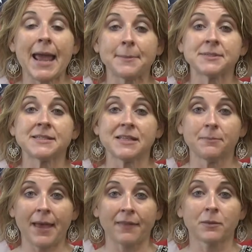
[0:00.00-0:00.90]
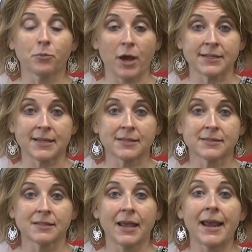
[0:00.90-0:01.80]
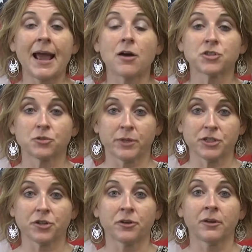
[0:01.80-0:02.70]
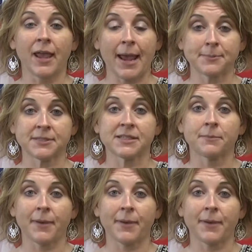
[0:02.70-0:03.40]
absentee ballot process and how to return absentee